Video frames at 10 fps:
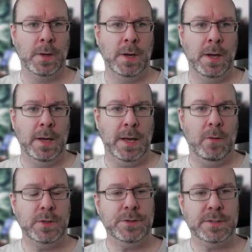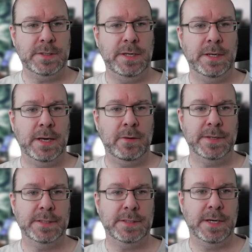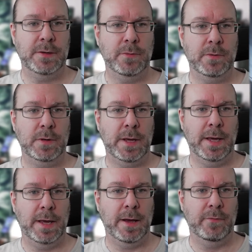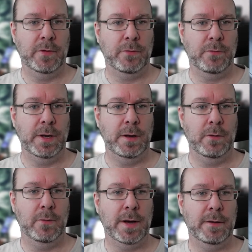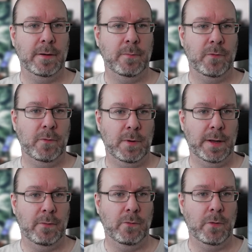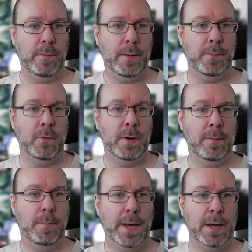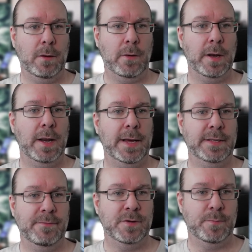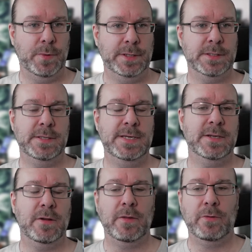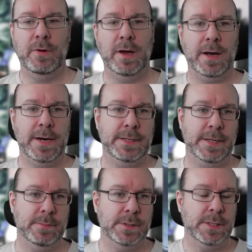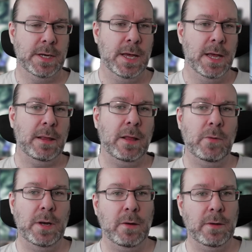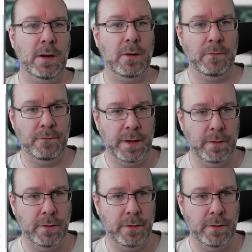And what you see now is that you will have the 3 new items. You will have roadmap, you will have backlog, and active sprints. These are the 3 items that we now can configure.